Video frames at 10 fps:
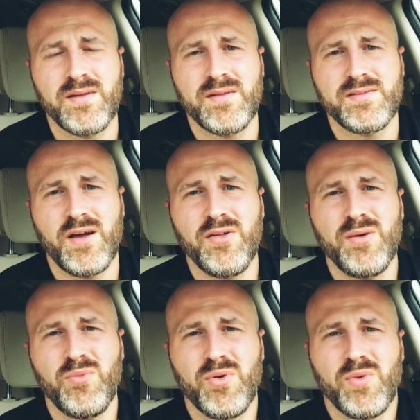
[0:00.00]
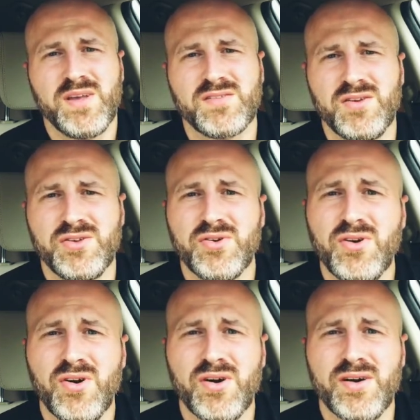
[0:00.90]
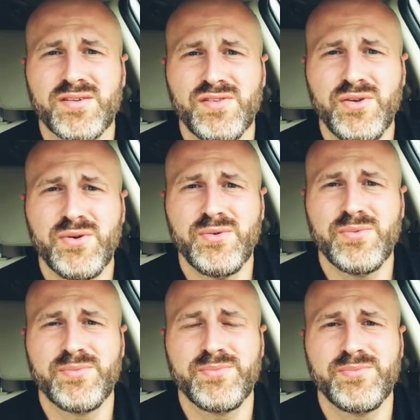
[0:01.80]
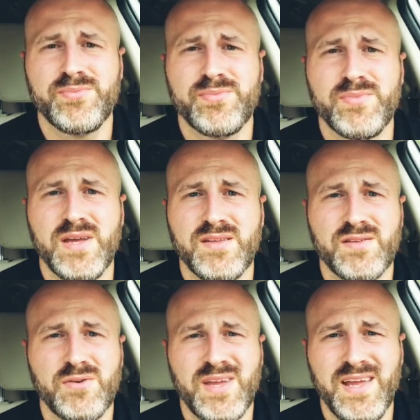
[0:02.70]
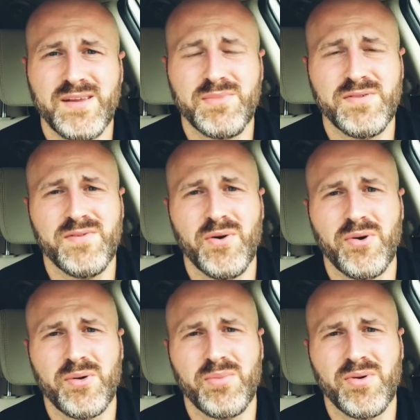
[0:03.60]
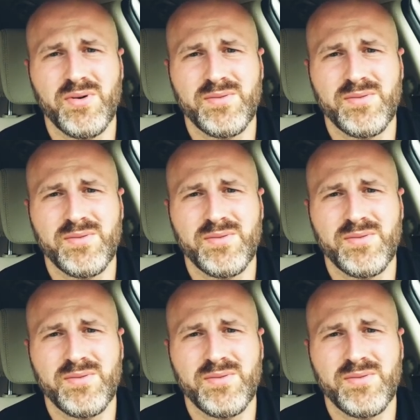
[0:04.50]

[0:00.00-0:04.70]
Tell them what weighs on your heart too. It's okay to be vulnerable.